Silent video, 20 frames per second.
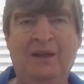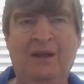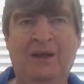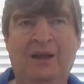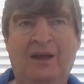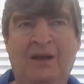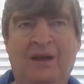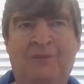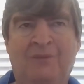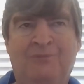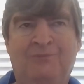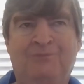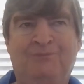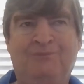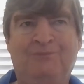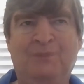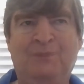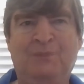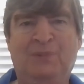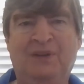
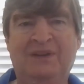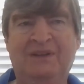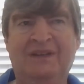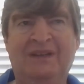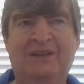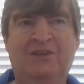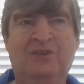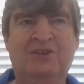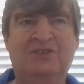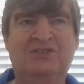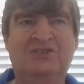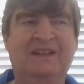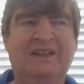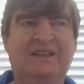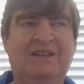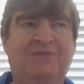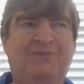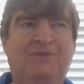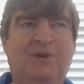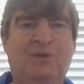But it looks
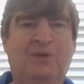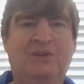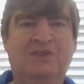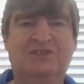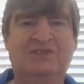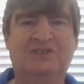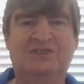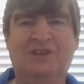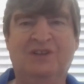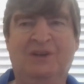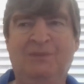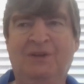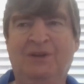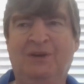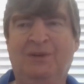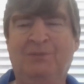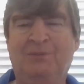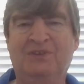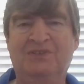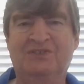like the focus is going to be
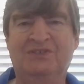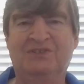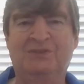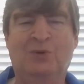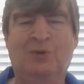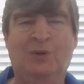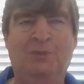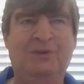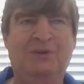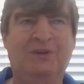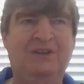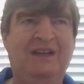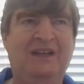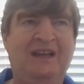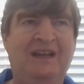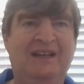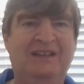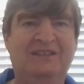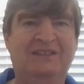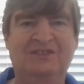on business corporate
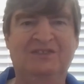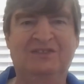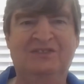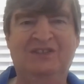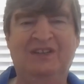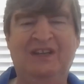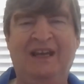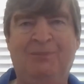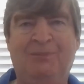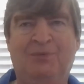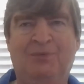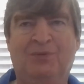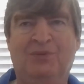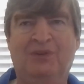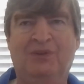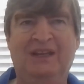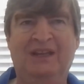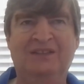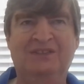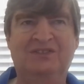taxes, capital
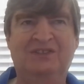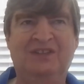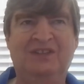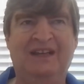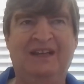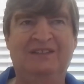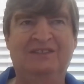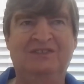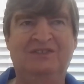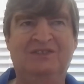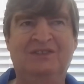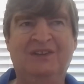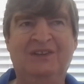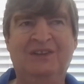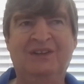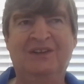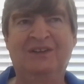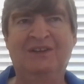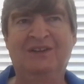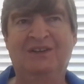gains taxes,
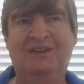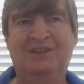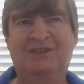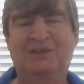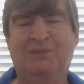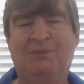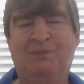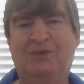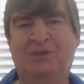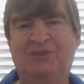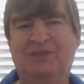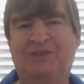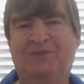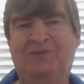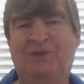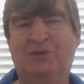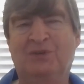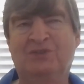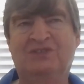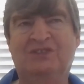supposedly
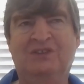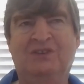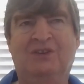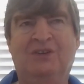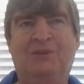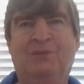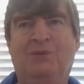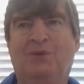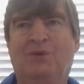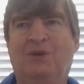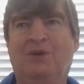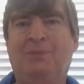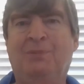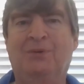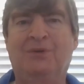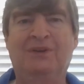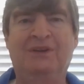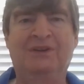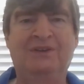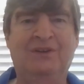focusing on the more
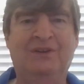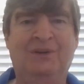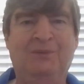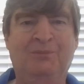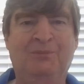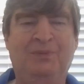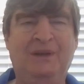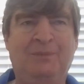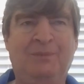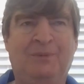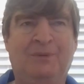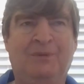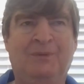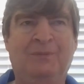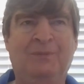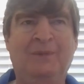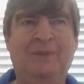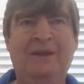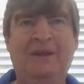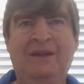upper income
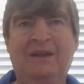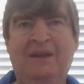people.